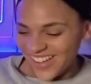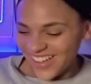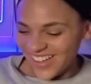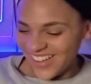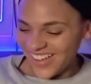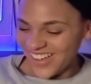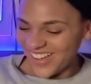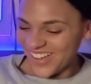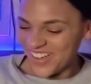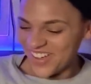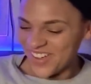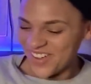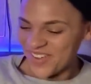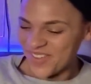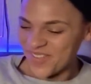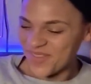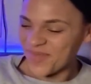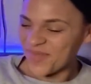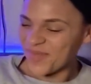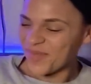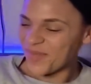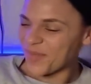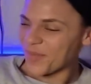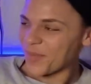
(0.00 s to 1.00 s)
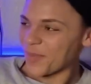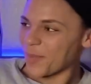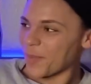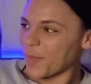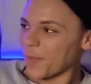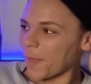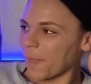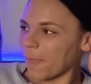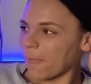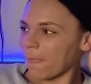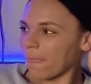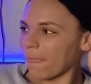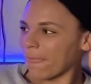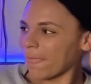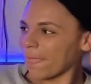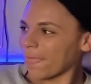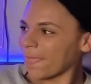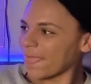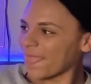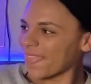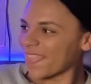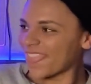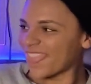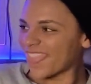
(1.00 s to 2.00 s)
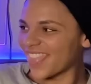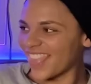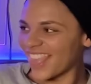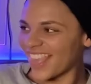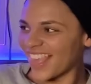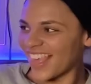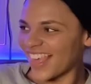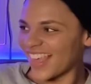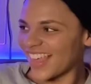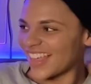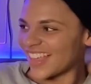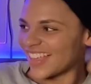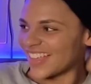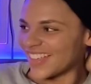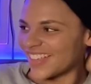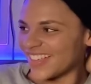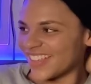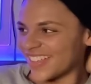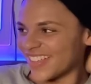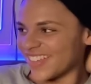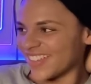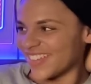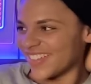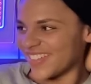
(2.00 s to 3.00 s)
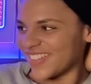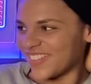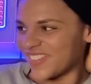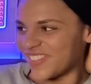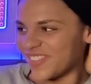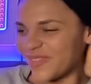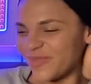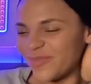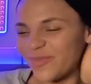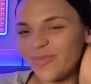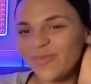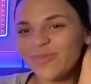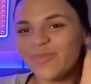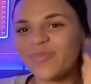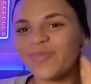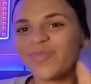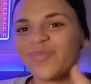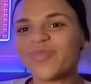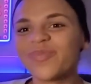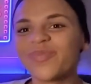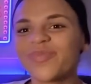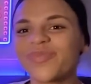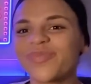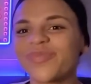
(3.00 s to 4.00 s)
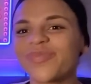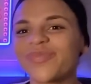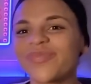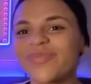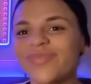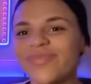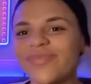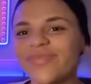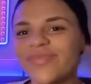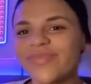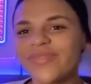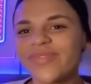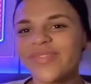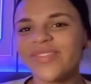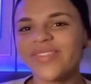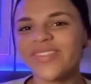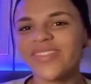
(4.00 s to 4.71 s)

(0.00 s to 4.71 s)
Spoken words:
No words are spoken by the person on screen.